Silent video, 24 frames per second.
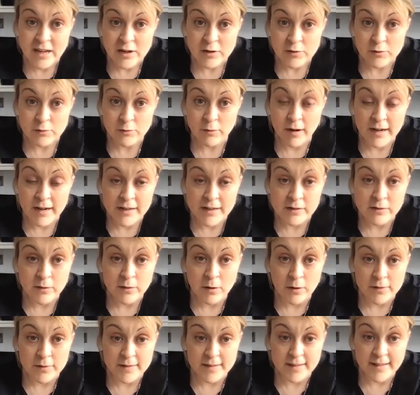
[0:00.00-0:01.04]
Try
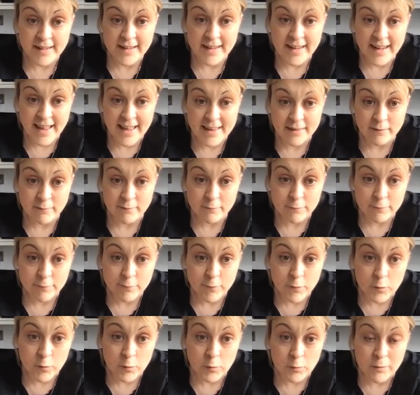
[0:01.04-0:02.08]
not to let them
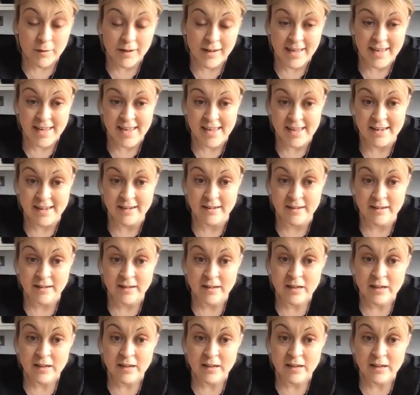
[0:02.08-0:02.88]
fall in.